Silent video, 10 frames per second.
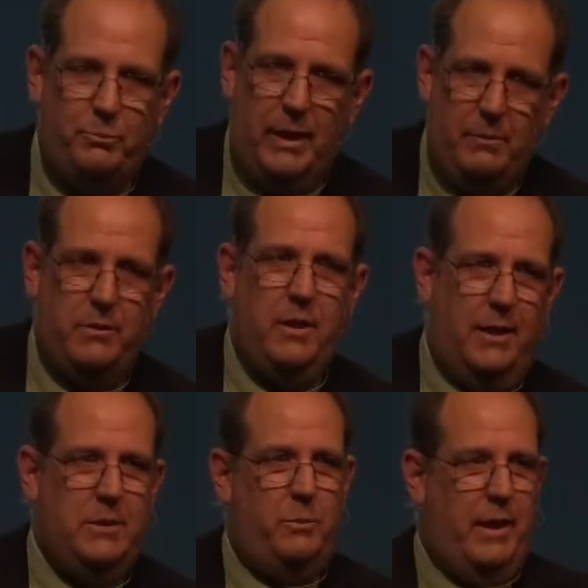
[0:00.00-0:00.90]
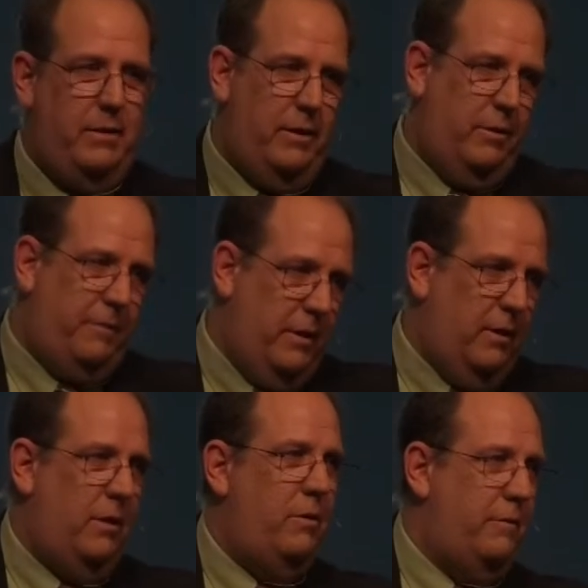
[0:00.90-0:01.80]
The Bible talks about, you know, if you're
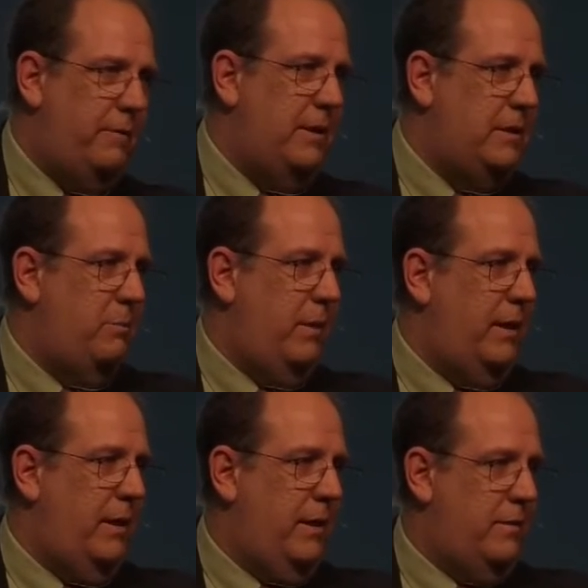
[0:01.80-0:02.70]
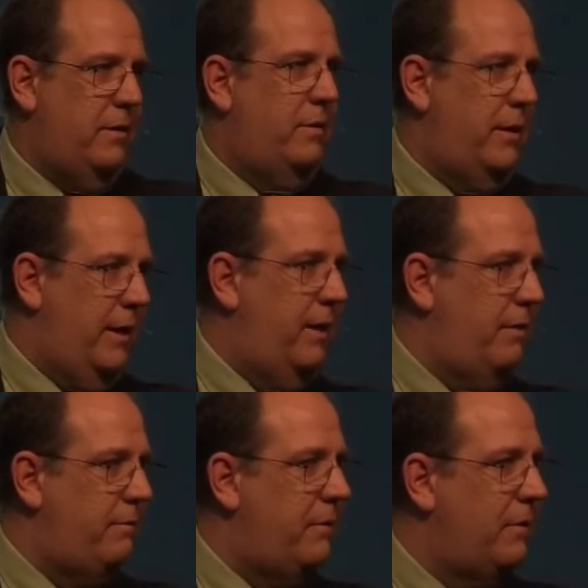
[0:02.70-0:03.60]
going to loan a friend some money, consider it a
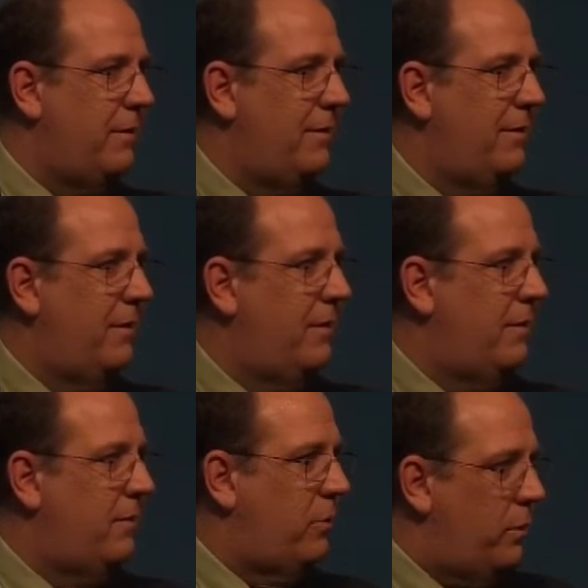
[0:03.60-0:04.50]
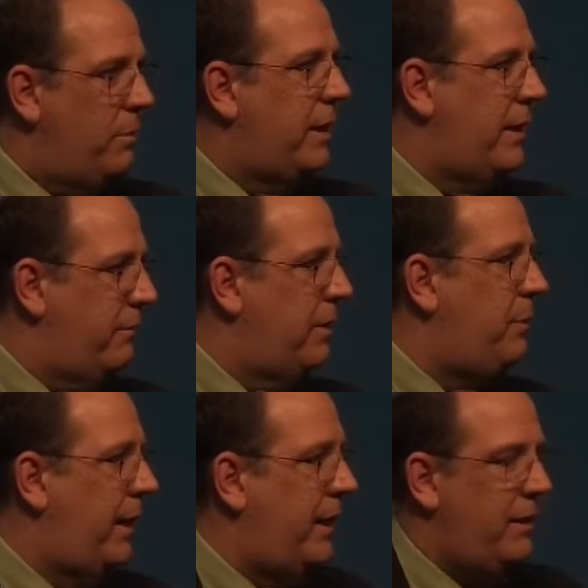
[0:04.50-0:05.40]
gift. Don't worry about getting
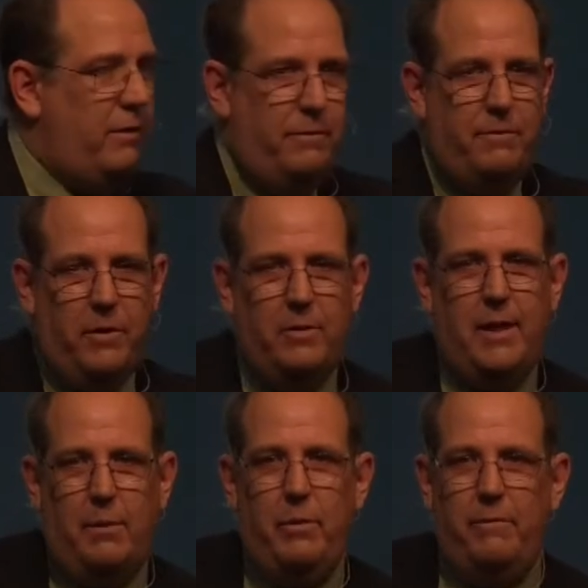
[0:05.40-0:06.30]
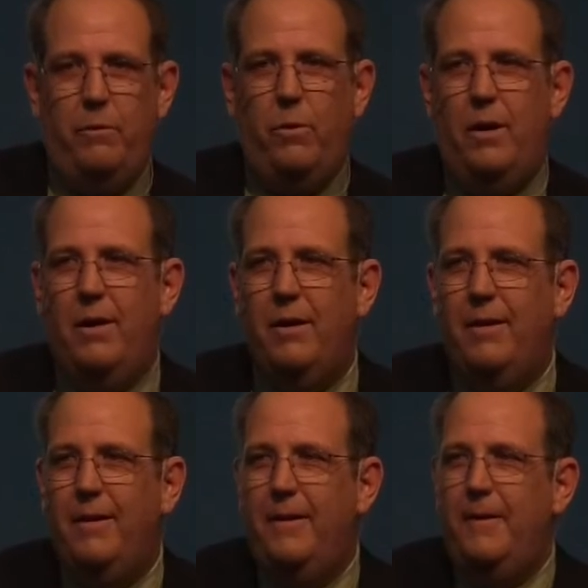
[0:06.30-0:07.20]
repaid. You've heard that before.
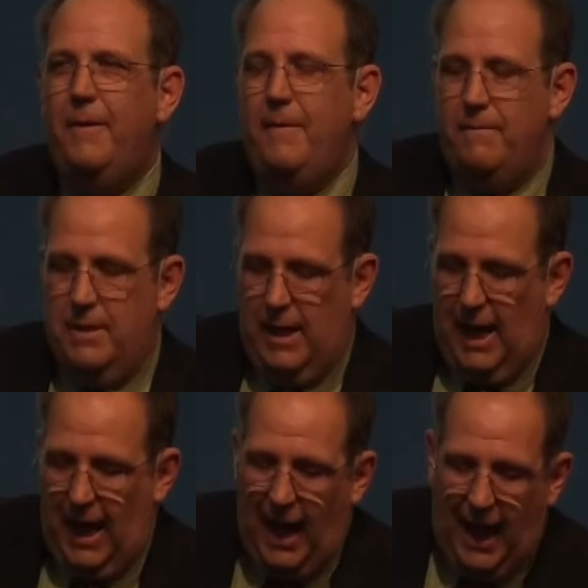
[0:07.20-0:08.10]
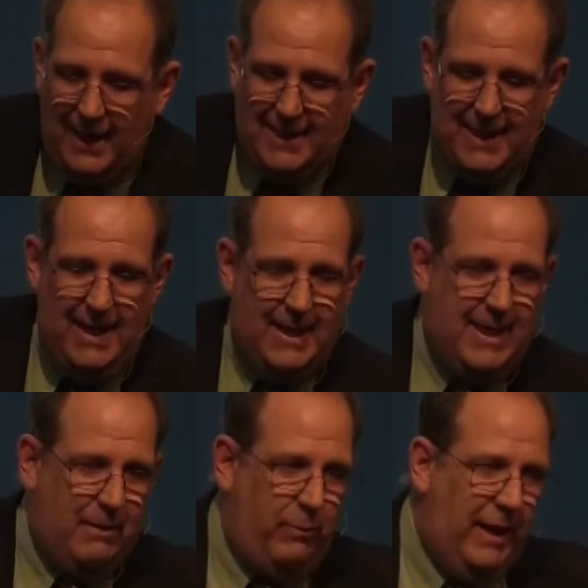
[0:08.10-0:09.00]
I think
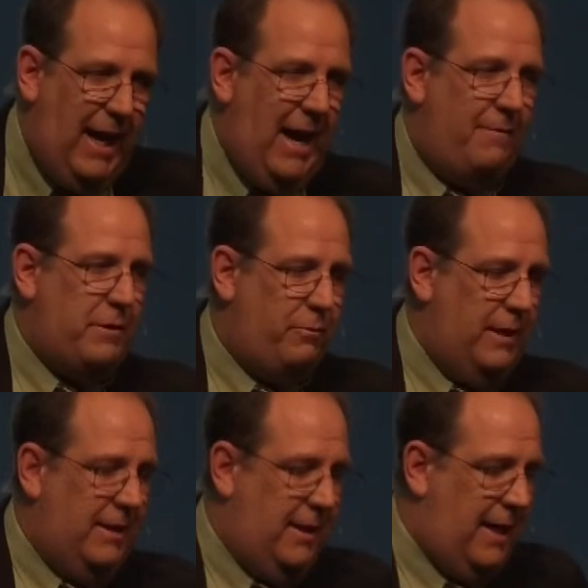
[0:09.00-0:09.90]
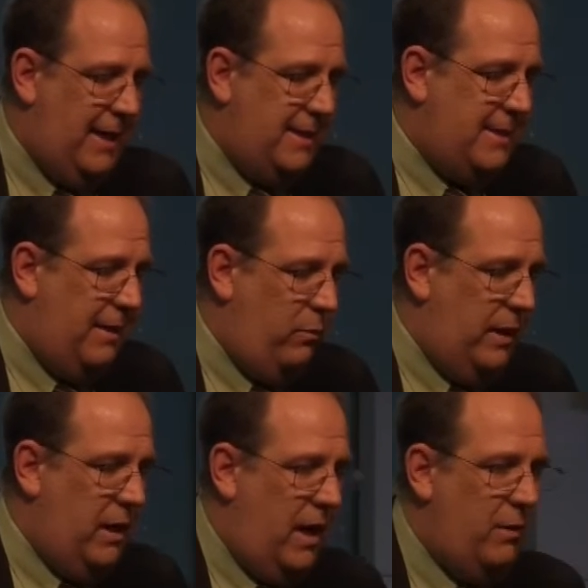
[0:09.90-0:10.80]
that we have to realize that
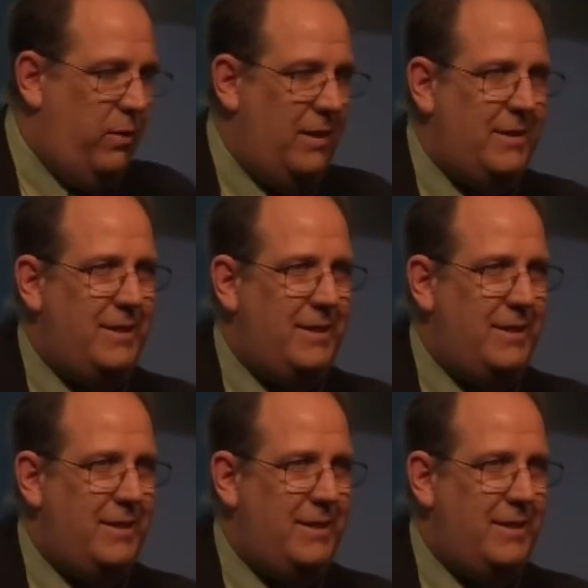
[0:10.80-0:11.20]
what God